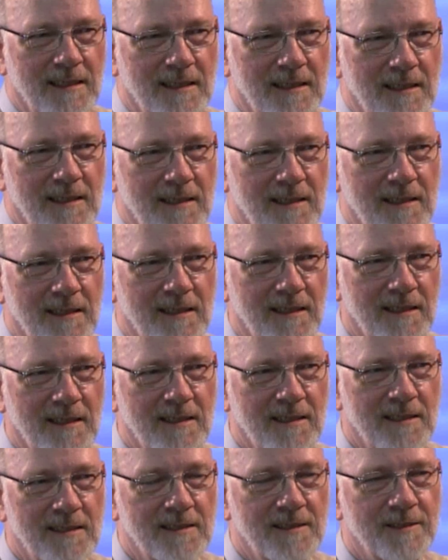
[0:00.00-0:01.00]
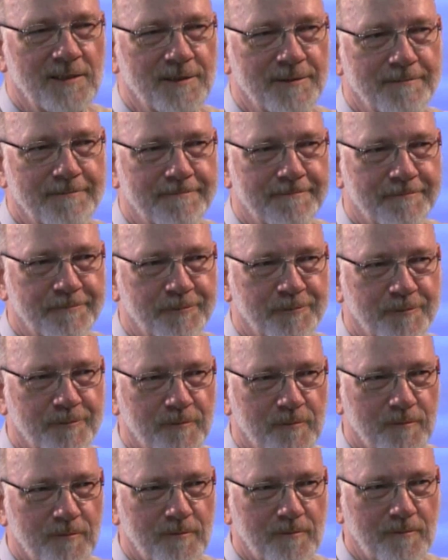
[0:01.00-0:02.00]
And what was your uh, your
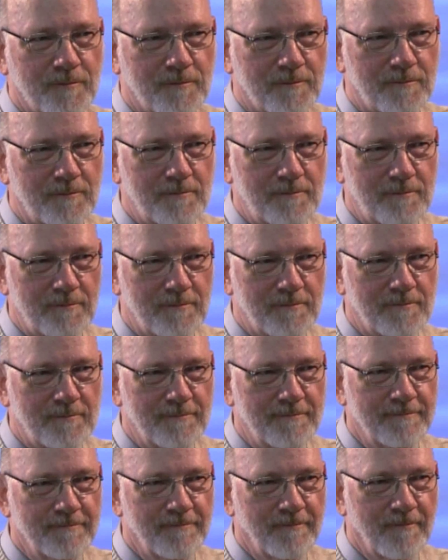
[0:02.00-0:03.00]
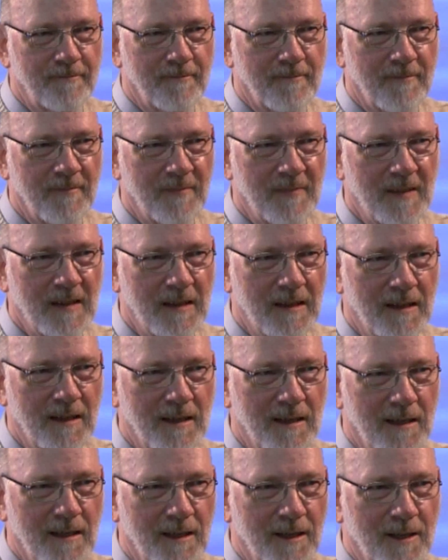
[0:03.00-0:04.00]
particular interest to come work for Grand Valley, and why
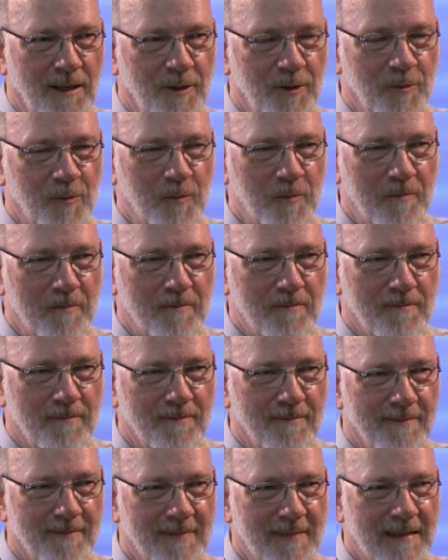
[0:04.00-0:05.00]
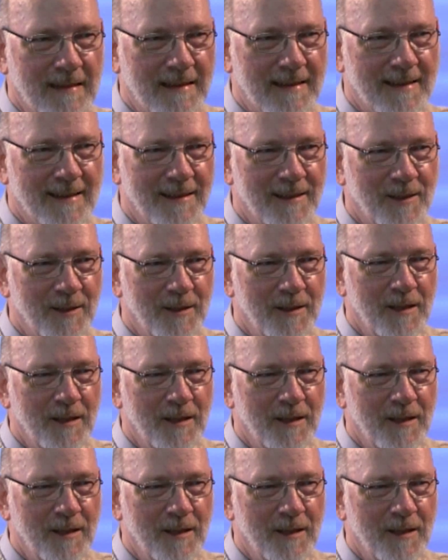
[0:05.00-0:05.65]
why at the particular that college?